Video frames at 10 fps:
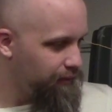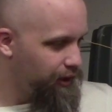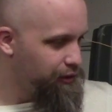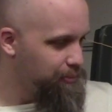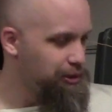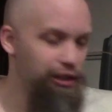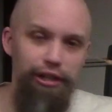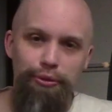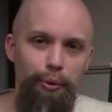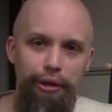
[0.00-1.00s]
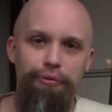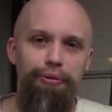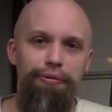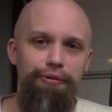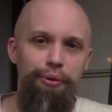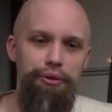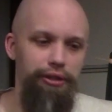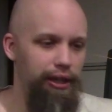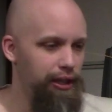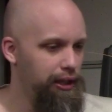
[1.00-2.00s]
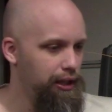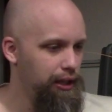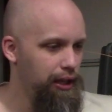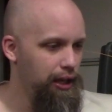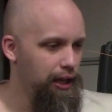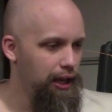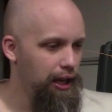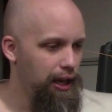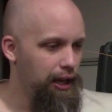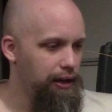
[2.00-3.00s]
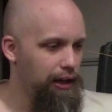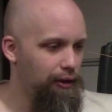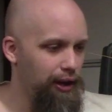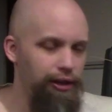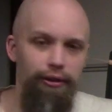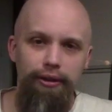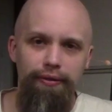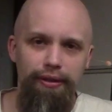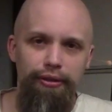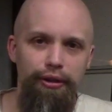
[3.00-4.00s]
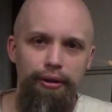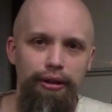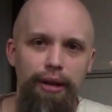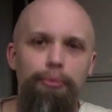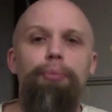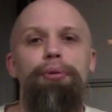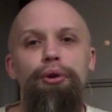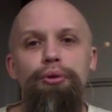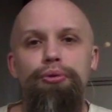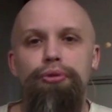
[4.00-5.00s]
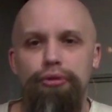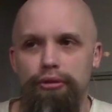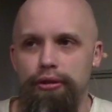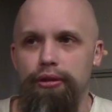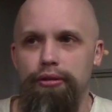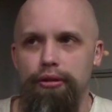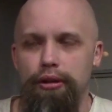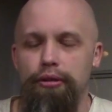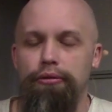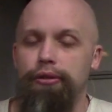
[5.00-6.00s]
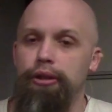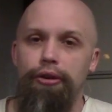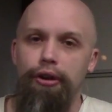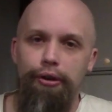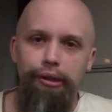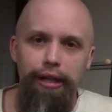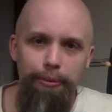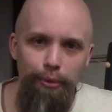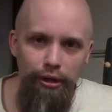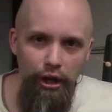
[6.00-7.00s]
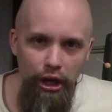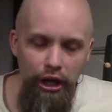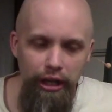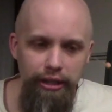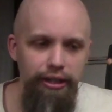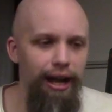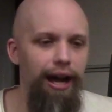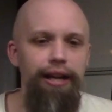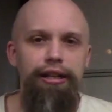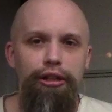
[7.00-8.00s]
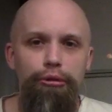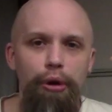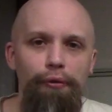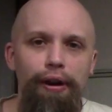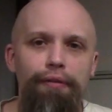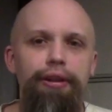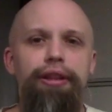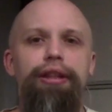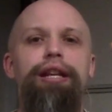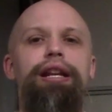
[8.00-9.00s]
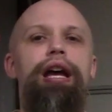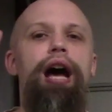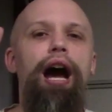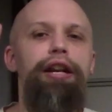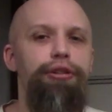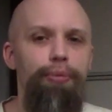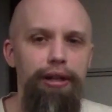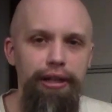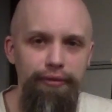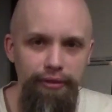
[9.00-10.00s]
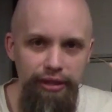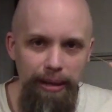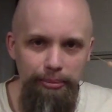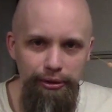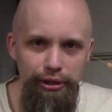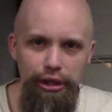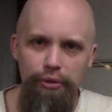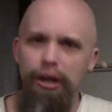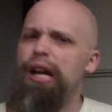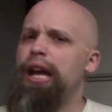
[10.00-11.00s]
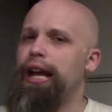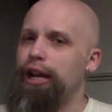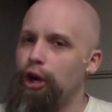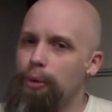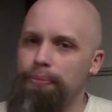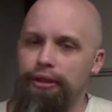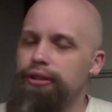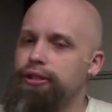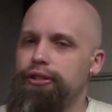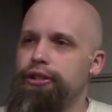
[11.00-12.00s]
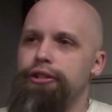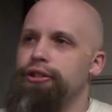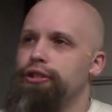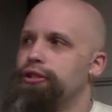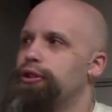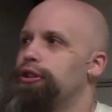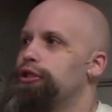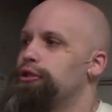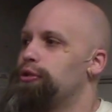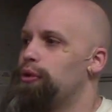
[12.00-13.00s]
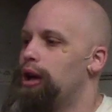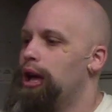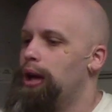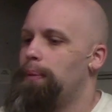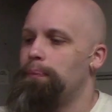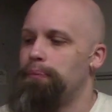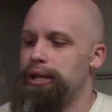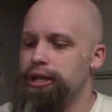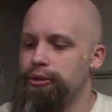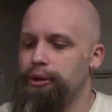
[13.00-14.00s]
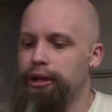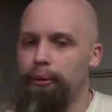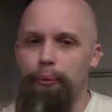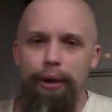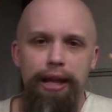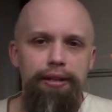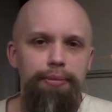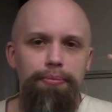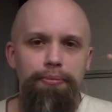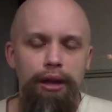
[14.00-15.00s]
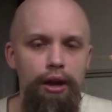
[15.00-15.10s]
This machine is wonderful, folks. Now, I know there are a lot more pros. Hopefully there aren't any more cons. I didn't go over everything. I just wanted to give a sample to you. And I hope that this didn't just turn into me doing a random